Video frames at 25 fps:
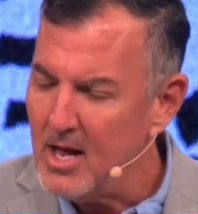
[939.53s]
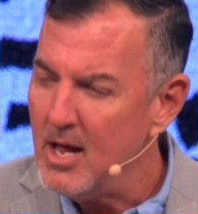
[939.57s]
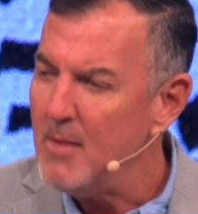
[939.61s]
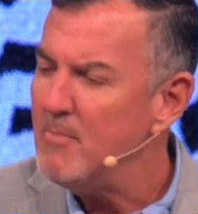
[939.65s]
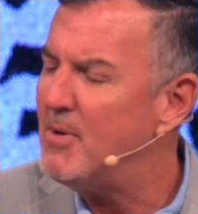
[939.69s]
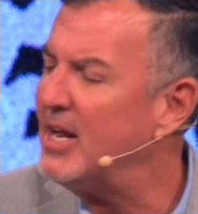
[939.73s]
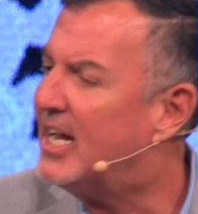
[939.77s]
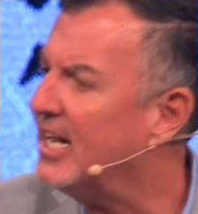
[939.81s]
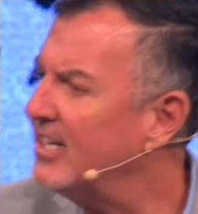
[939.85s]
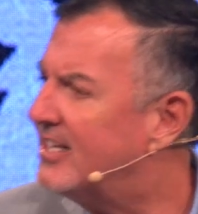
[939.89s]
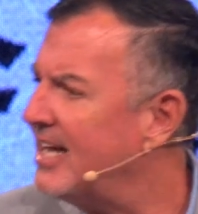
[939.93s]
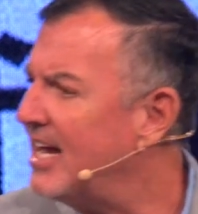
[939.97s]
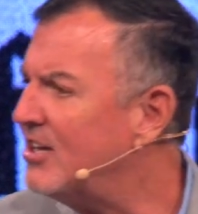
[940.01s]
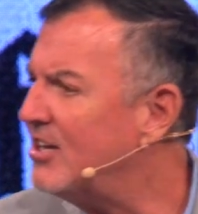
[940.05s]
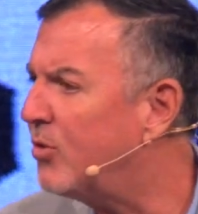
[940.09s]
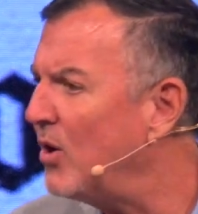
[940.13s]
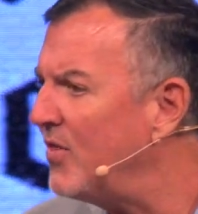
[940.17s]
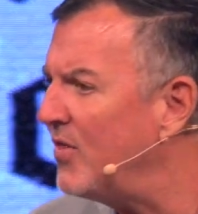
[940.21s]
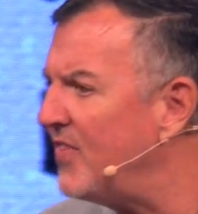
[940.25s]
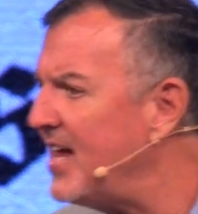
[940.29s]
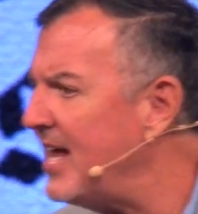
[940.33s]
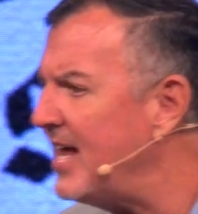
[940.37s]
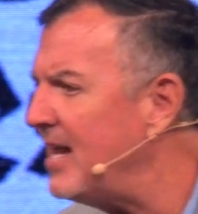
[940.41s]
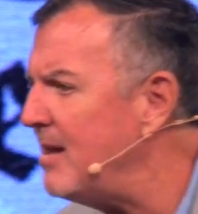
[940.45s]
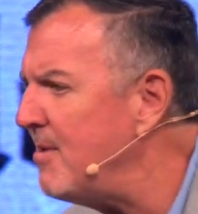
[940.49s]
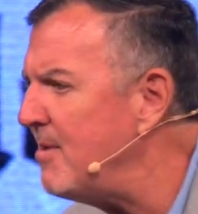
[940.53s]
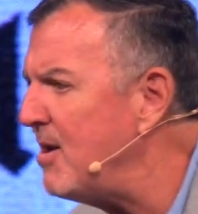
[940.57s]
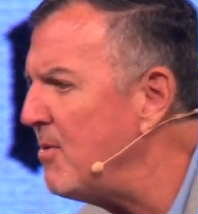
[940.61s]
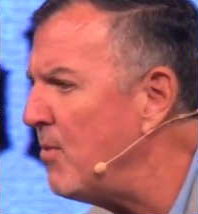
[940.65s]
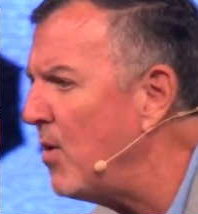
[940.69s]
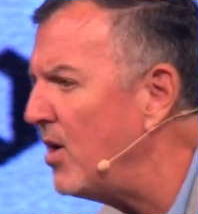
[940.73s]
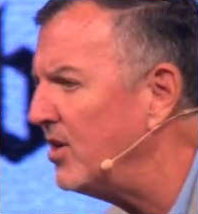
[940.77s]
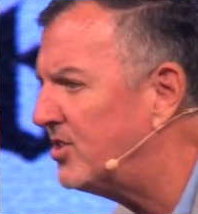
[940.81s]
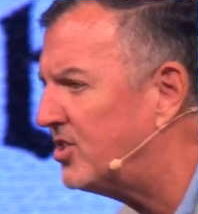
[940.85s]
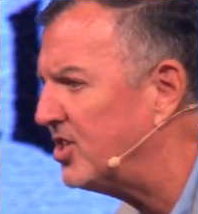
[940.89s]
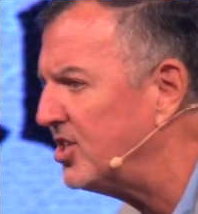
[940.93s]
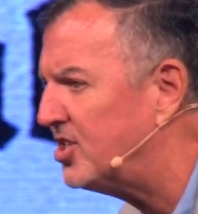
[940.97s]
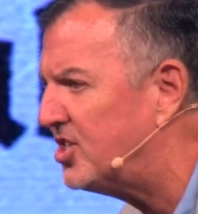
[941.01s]
because that's what the enemy
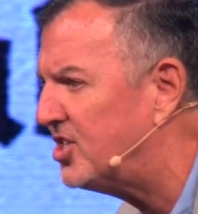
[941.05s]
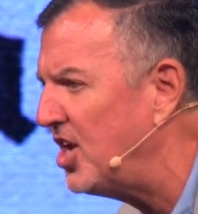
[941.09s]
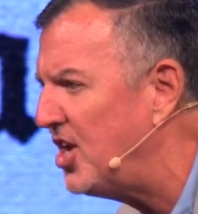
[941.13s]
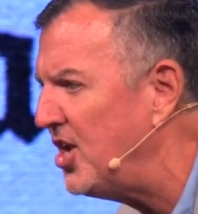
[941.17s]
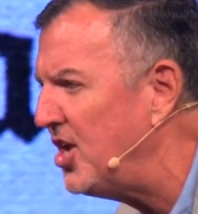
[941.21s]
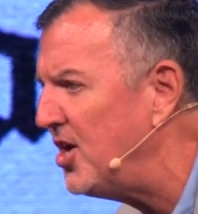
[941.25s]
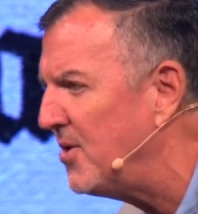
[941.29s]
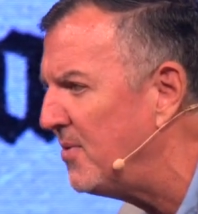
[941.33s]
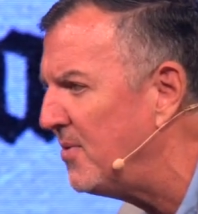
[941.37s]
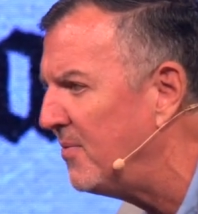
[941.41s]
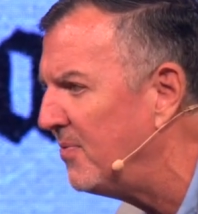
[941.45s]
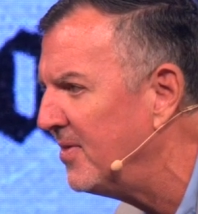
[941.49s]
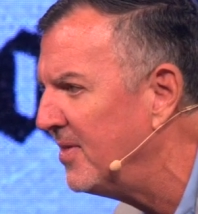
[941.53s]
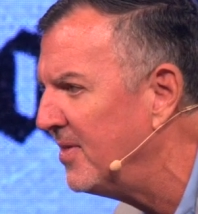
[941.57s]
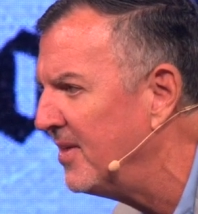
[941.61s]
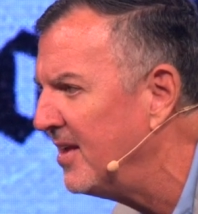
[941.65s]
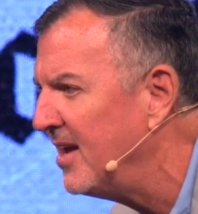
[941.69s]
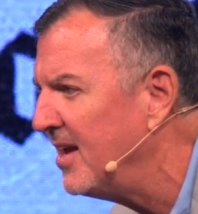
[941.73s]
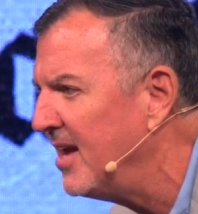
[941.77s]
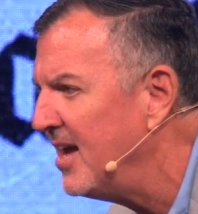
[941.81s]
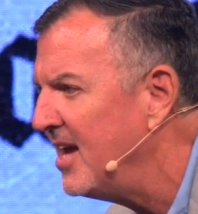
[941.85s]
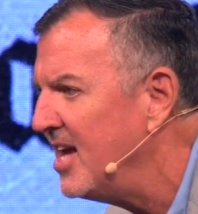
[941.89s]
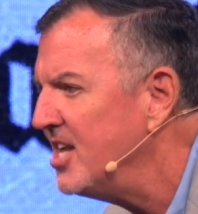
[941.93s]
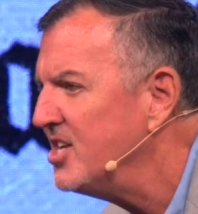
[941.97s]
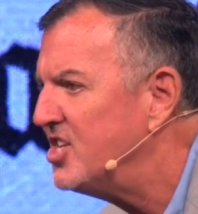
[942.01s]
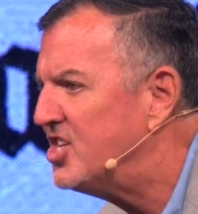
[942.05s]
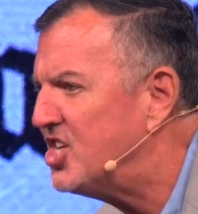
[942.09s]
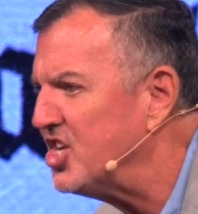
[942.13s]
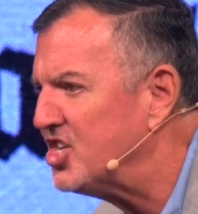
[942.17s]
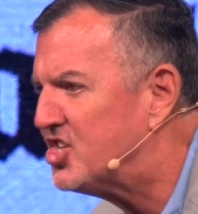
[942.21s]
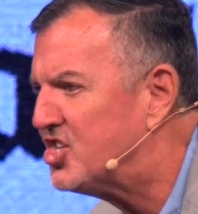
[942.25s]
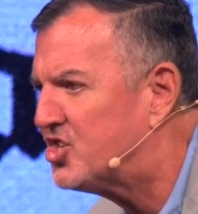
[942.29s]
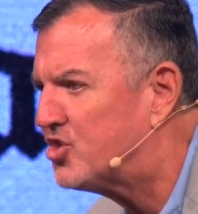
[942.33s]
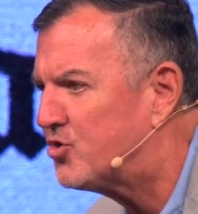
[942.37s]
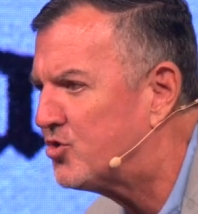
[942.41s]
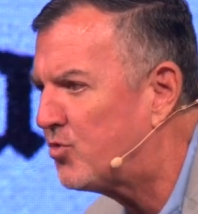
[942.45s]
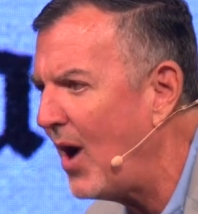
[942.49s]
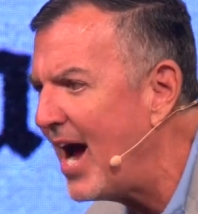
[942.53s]
wants us to do.
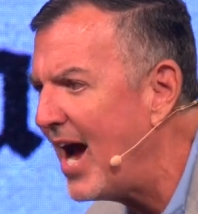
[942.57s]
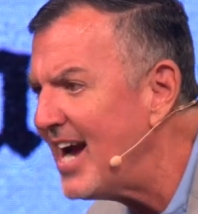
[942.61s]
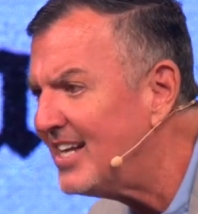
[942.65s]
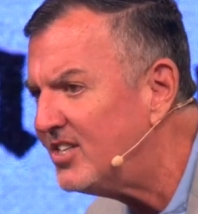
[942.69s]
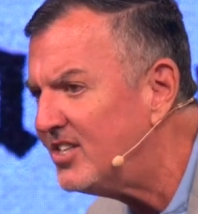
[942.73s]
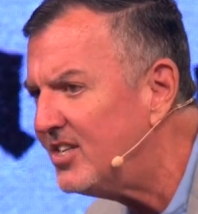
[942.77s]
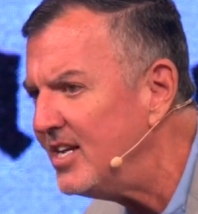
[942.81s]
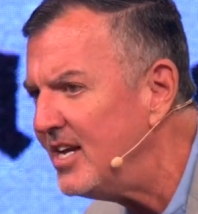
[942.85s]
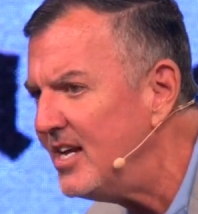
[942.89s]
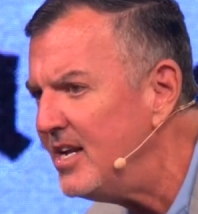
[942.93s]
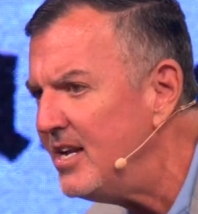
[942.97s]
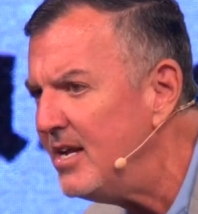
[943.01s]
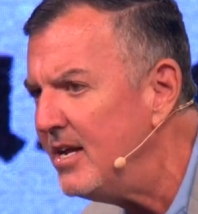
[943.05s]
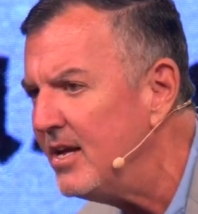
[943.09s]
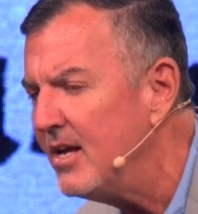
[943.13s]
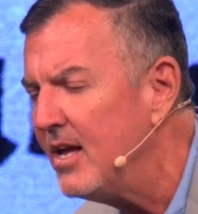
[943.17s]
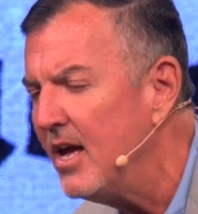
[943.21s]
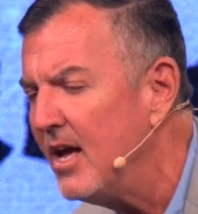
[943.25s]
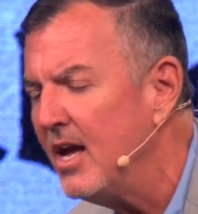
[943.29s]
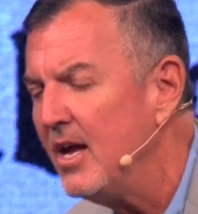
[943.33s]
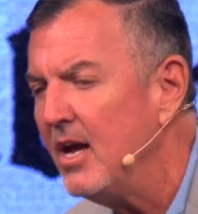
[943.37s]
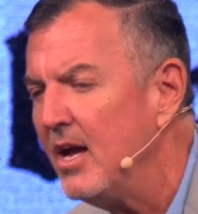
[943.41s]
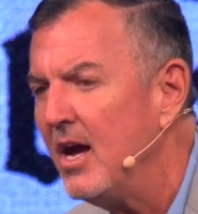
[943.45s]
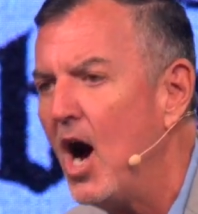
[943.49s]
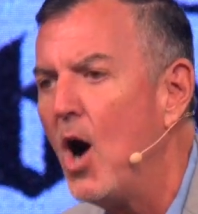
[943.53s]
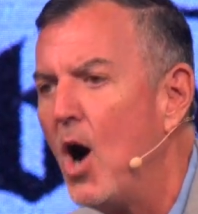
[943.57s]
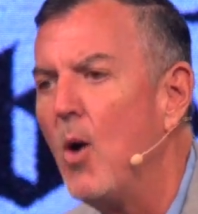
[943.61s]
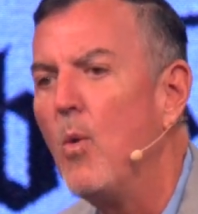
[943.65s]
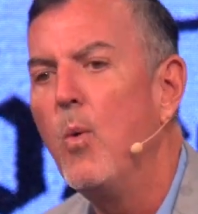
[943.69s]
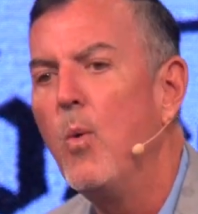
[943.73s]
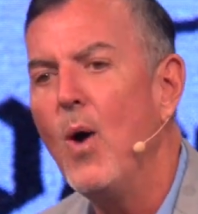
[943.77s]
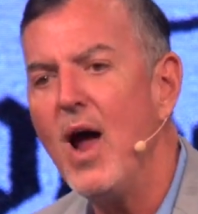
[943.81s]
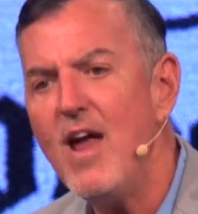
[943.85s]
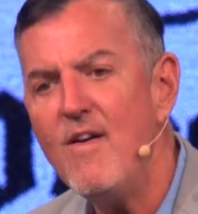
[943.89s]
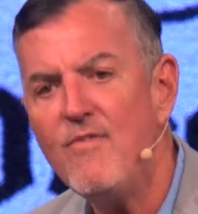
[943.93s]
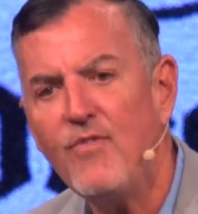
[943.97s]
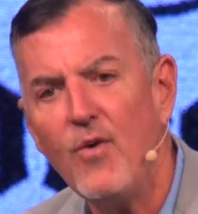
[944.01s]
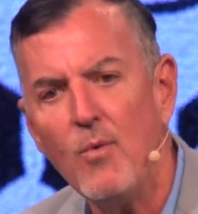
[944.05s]
Distracted
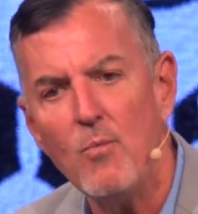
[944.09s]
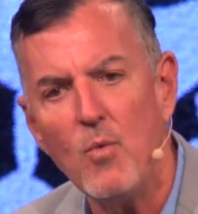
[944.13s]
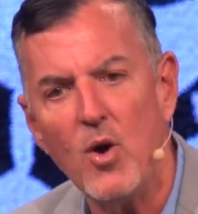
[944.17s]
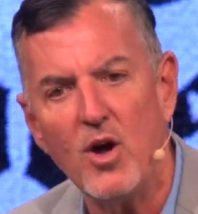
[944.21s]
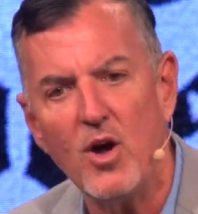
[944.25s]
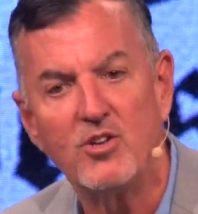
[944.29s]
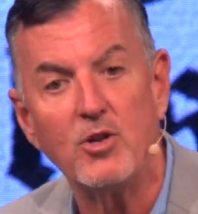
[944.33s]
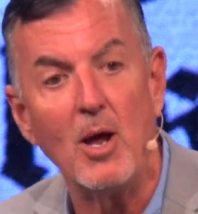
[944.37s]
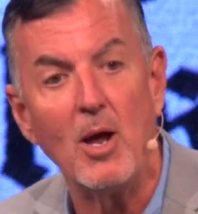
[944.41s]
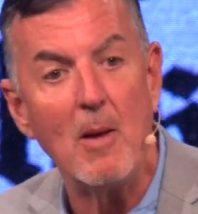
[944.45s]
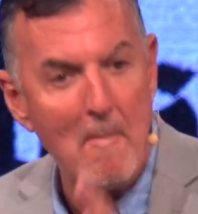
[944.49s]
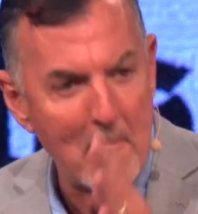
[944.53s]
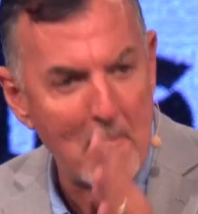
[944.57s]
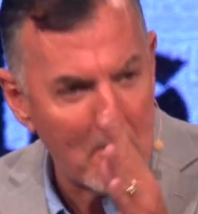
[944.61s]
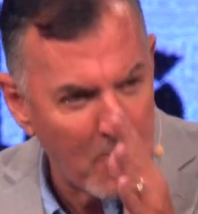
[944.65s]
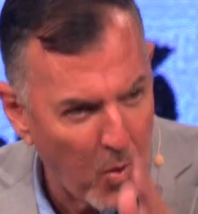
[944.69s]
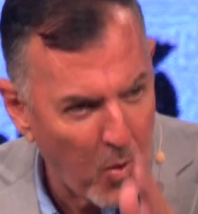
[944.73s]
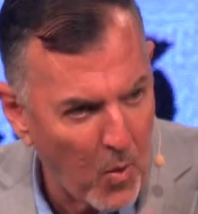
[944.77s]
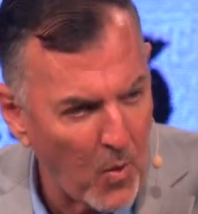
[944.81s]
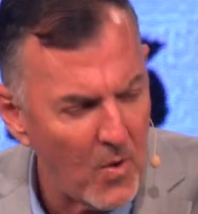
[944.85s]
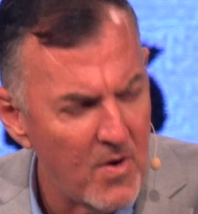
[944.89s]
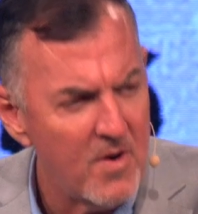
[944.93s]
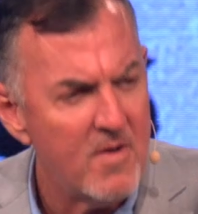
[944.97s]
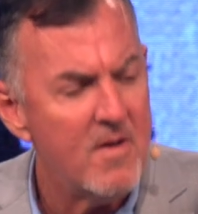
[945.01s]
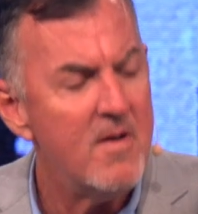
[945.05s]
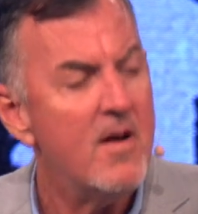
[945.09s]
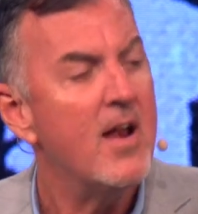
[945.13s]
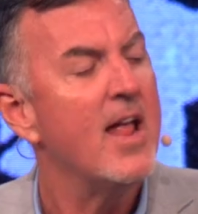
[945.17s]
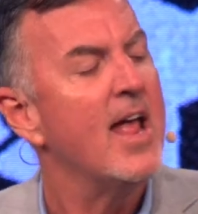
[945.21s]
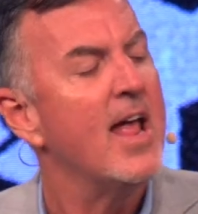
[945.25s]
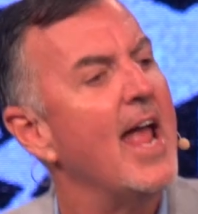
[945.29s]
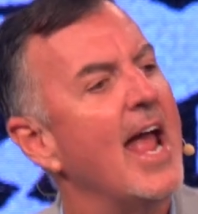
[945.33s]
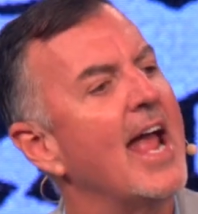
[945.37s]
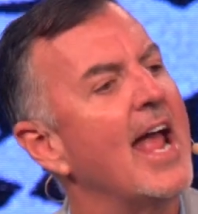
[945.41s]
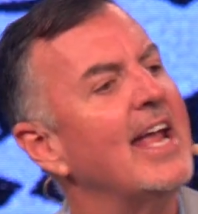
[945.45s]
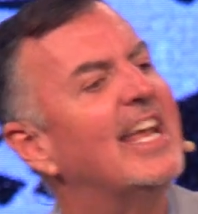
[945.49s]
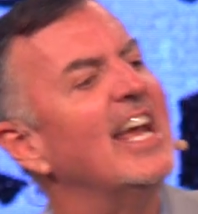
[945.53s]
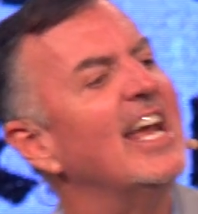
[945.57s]
away from what's important
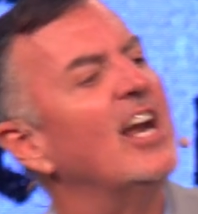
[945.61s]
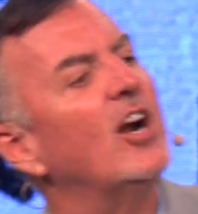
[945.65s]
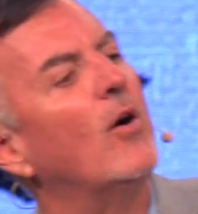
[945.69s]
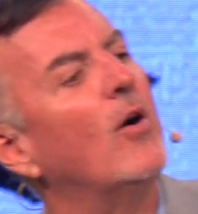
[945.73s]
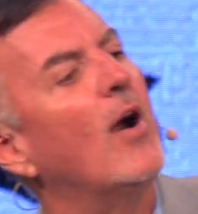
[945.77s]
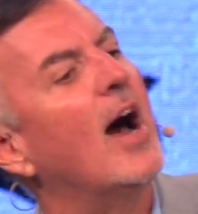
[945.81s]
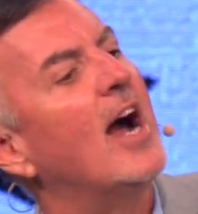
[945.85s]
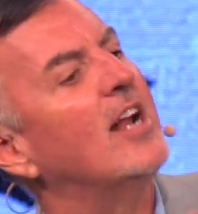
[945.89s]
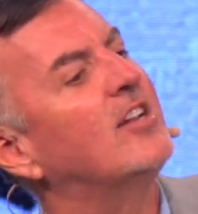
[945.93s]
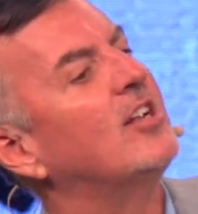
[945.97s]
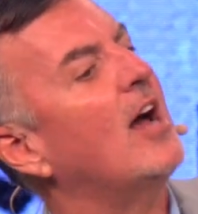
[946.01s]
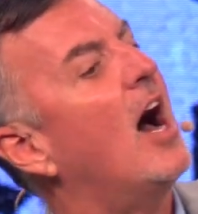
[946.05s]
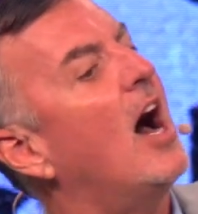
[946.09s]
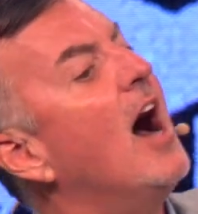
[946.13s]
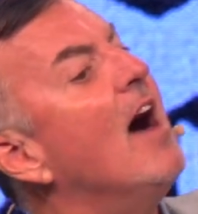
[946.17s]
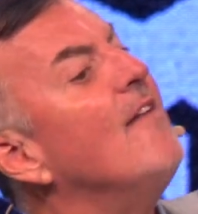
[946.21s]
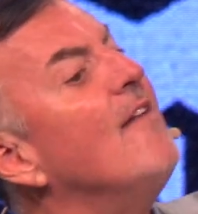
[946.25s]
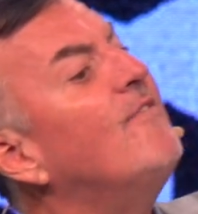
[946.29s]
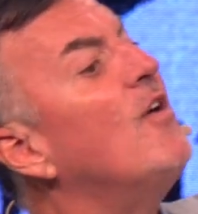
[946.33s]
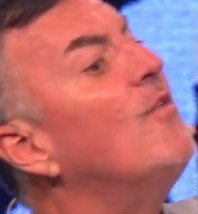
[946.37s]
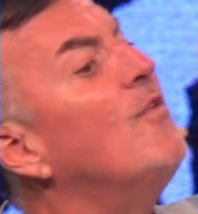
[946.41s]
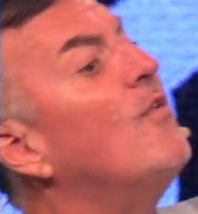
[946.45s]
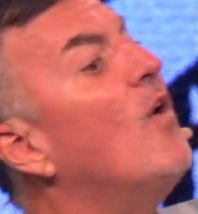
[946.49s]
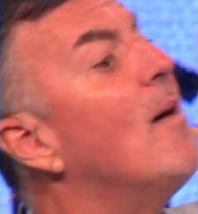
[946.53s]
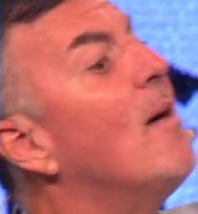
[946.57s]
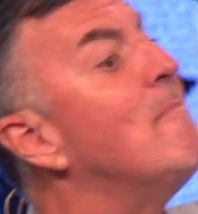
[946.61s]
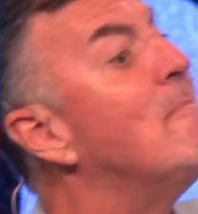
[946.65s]
and get our eyes off of what